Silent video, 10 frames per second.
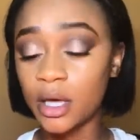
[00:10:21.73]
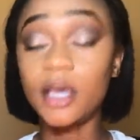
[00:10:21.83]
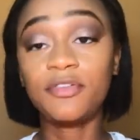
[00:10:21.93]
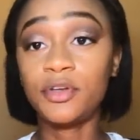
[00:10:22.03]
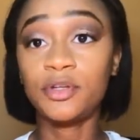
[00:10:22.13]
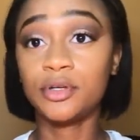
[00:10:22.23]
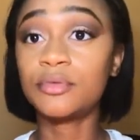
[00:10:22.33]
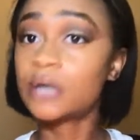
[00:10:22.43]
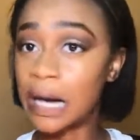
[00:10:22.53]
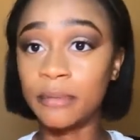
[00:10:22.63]
If you do,
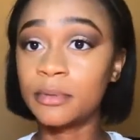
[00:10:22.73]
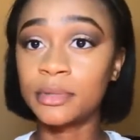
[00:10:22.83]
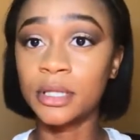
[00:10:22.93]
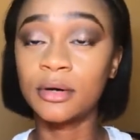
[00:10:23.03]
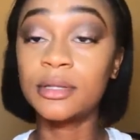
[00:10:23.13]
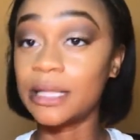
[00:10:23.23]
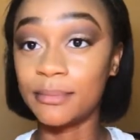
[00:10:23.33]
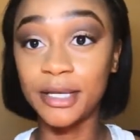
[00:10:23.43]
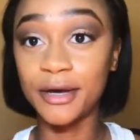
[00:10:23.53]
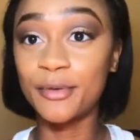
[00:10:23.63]
comment below and let
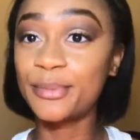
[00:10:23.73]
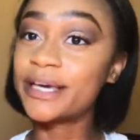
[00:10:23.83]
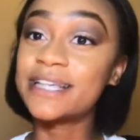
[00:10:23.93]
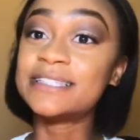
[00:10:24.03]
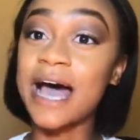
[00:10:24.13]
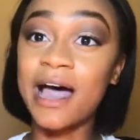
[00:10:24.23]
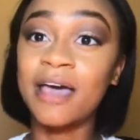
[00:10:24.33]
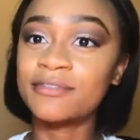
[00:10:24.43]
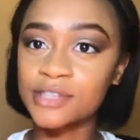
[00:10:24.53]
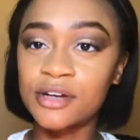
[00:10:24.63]
me know, because I
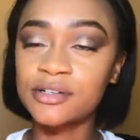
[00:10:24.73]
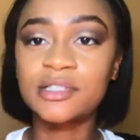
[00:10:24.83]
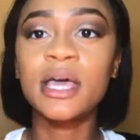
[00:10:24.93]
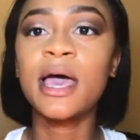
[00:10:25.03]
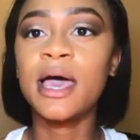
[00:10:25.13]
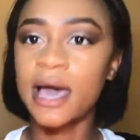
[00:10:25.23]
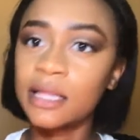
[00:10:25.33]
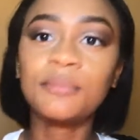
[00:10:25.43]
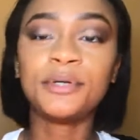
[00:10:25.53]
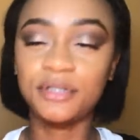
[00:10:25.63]
have searched
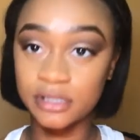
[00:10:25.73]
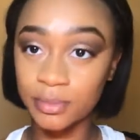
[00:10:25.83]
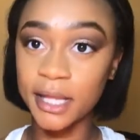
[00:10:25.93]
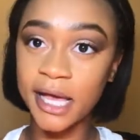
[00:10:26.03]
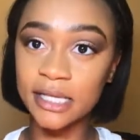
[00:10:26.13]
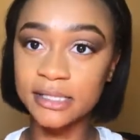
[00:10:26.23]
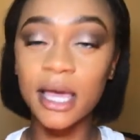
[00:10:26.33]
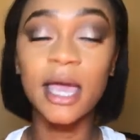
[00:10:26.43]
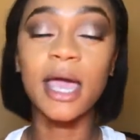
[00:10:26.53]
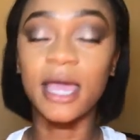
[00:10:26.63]
hella beauty supplies
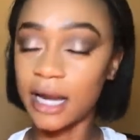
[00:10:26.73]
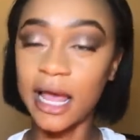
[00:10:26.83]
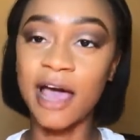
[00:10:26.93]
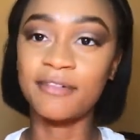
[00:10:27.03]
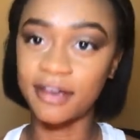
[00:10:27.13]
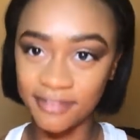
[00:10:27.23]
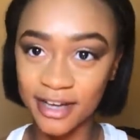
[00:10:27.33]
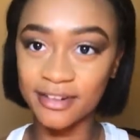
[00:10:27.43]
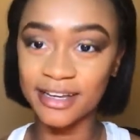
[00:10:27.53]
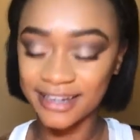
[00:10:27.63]
and I have not
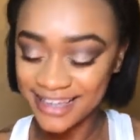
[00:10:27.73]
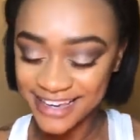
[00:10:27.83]
found it.